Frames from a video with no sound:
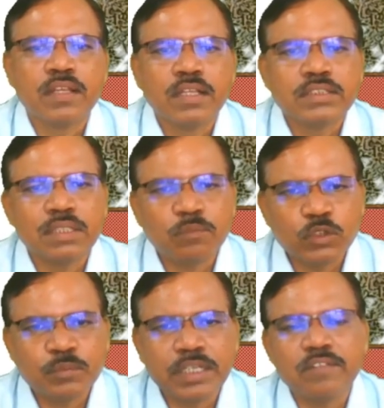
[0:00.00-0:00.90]

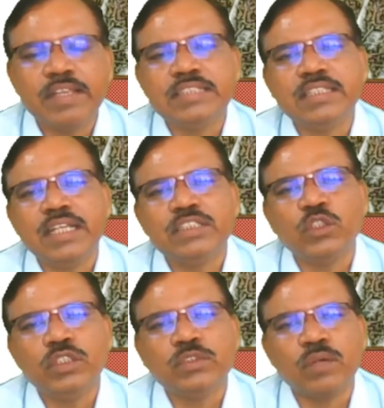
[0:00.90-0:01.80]
Suppose frequency
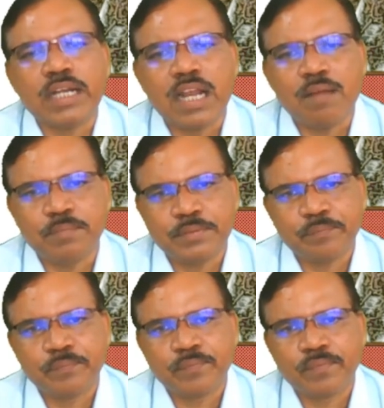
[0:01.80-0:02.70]
ratio is 1/2.
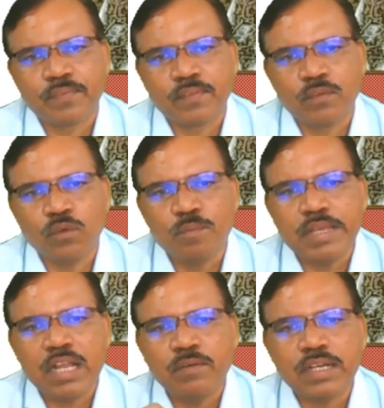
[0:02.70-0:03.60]

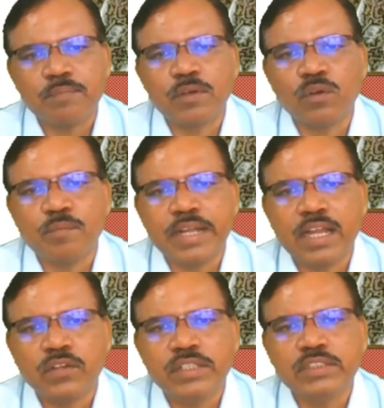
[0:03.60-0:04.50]
Omega 1 upon
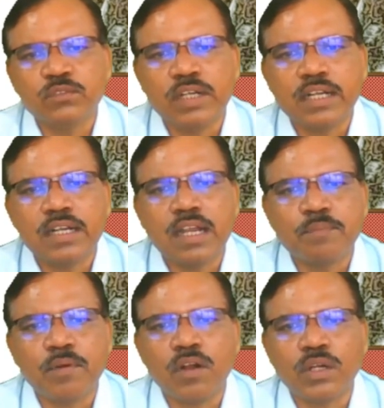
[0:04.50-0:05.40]
omega 2 is 1
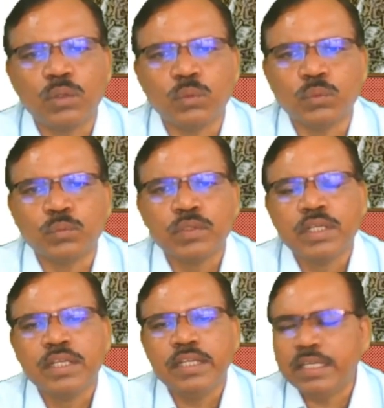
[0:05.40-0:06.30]
upon 2.
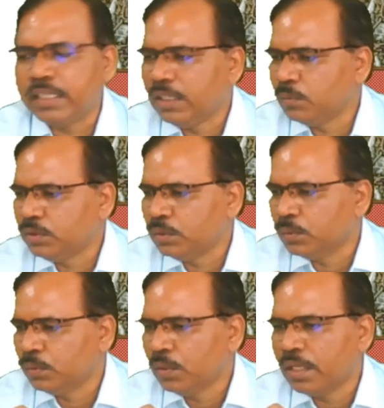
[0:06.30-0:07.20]
It gives
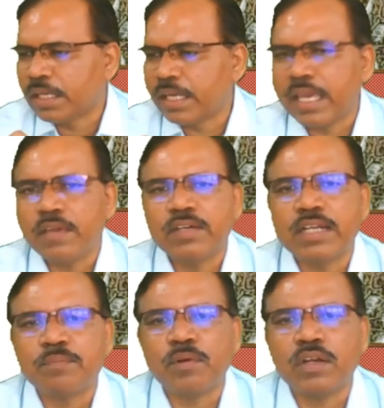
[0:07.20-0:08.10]
you
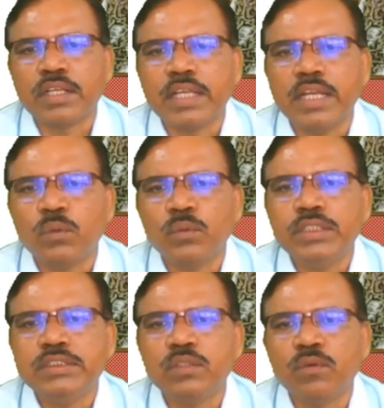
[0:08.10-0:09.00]
k1 upon k2
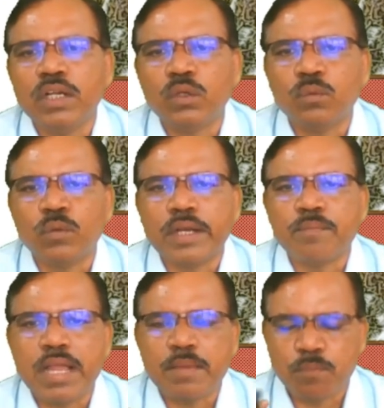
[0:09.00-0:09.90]
is equal to
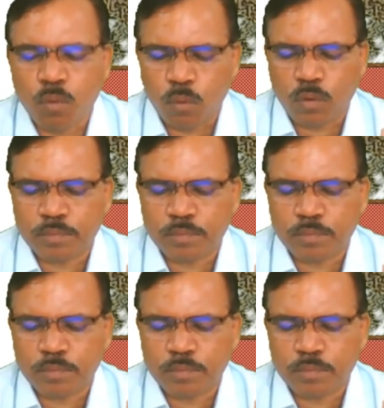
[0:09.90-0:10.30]
1/4.